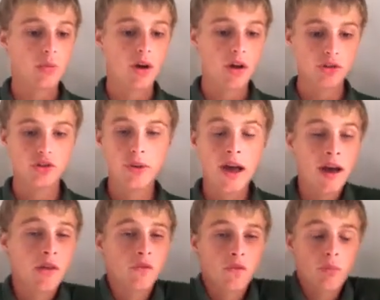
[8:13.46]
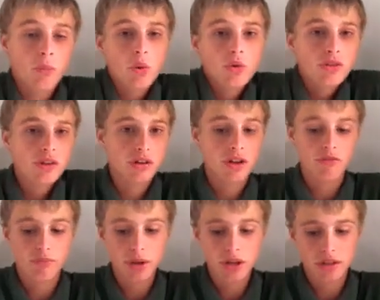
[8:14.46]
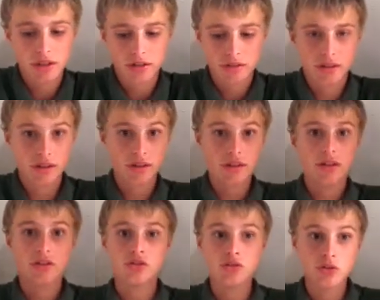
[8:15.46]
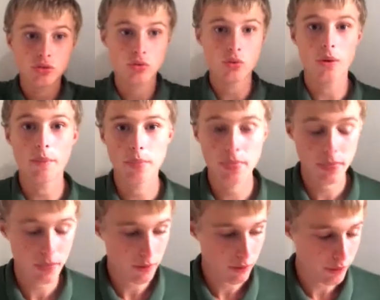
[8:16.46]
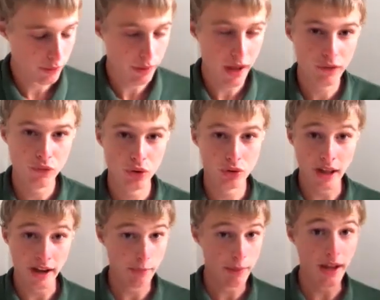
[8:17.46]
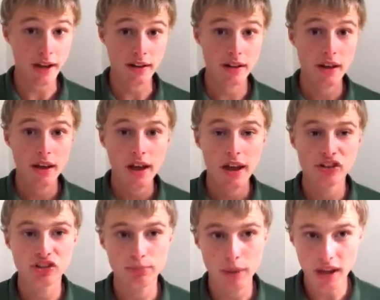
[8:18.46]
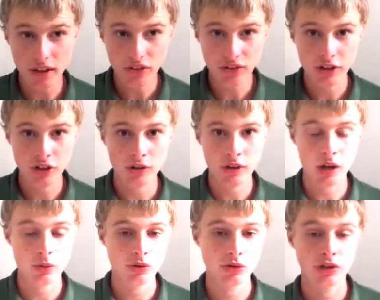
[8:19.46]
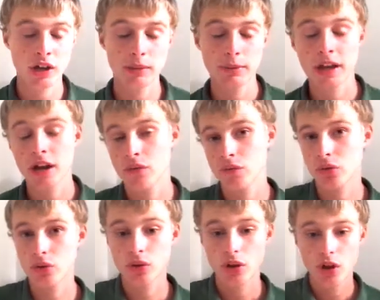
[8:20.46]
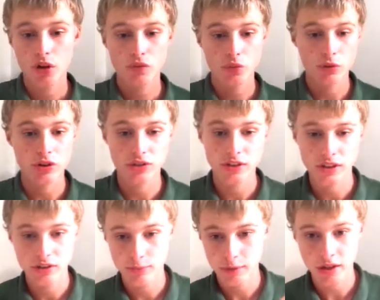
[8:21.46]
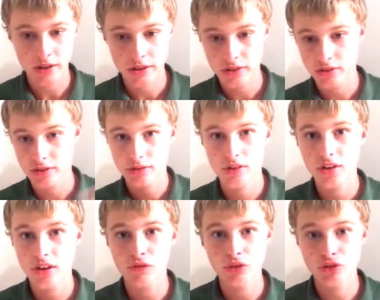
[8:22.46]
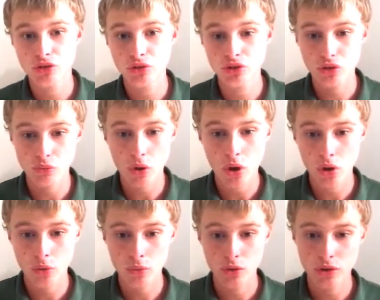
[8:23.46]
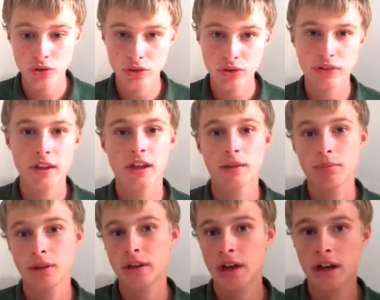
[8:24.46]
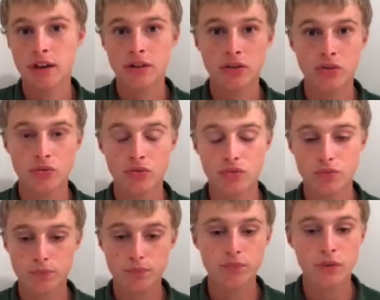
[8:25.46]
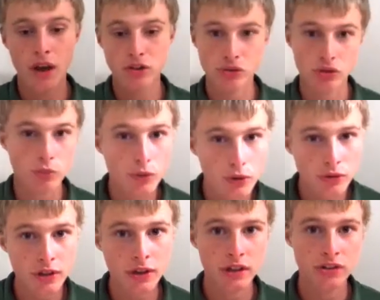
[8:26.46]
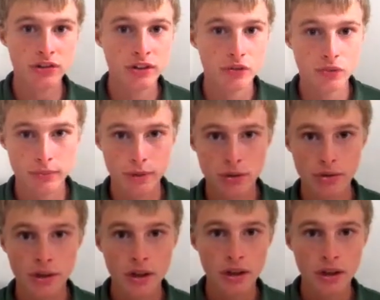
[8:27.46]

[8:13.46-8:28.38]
Well, you have more than enough money to pay for, like, a maid. And so maids here in Ecuador, you got to be careful, for one thing, because if you choose the wrong one, they can be kind of not trustworthy and steal from you.